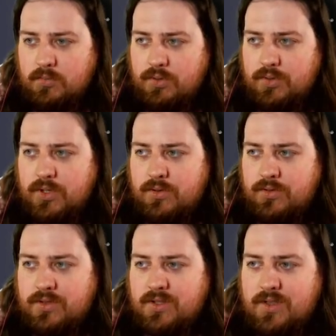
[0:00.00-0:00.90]

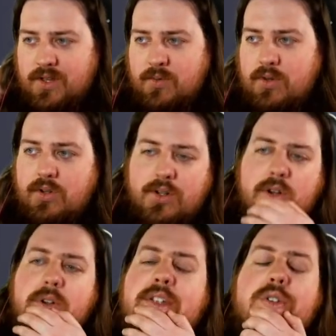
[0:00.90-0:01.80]
Bulldoze is a thing. We're going to
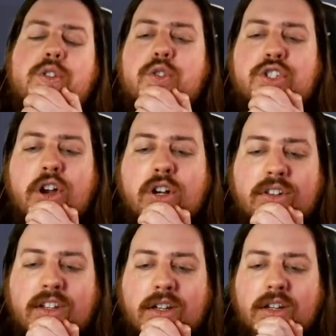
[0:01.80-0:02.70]
go into
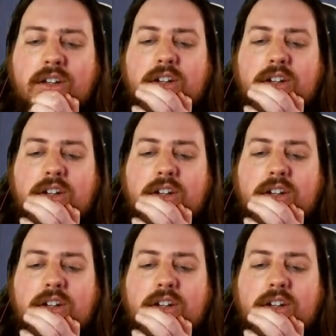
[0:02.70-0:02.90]
Starly,